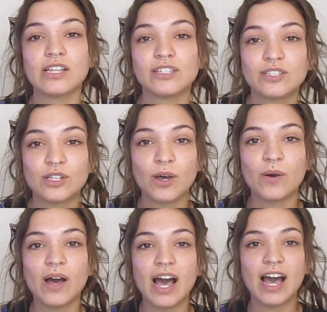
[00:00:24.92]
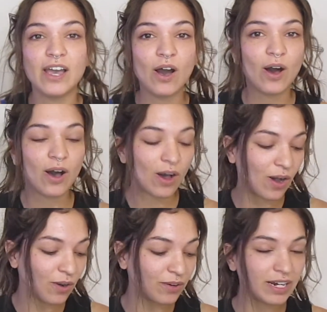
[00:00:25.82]
so I
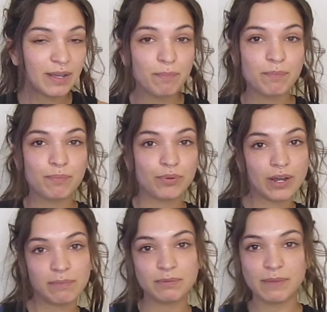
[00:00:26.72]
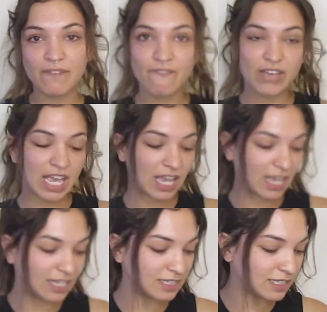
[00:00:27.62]
already prepped my
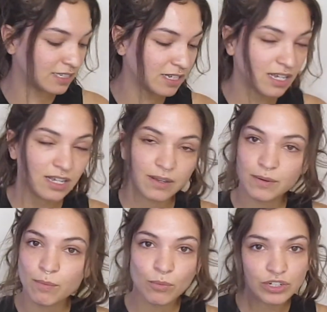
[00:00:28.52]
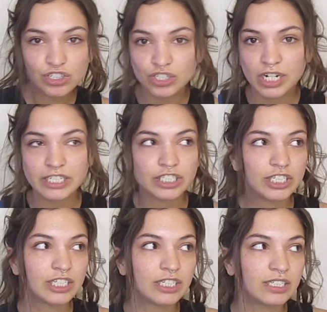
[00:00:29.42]
face,
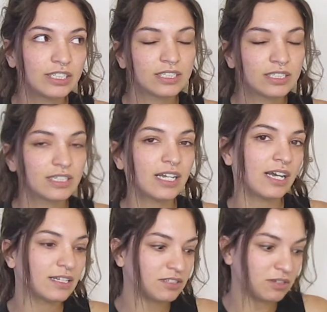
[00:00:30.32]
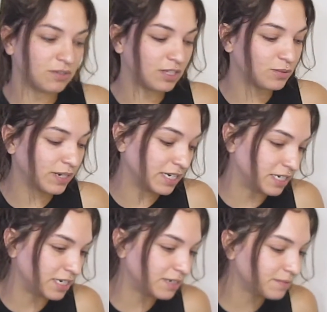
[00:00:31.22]
moisturizer. Yeah, so that's what I
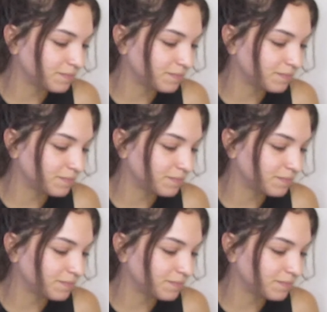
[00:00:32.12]
did.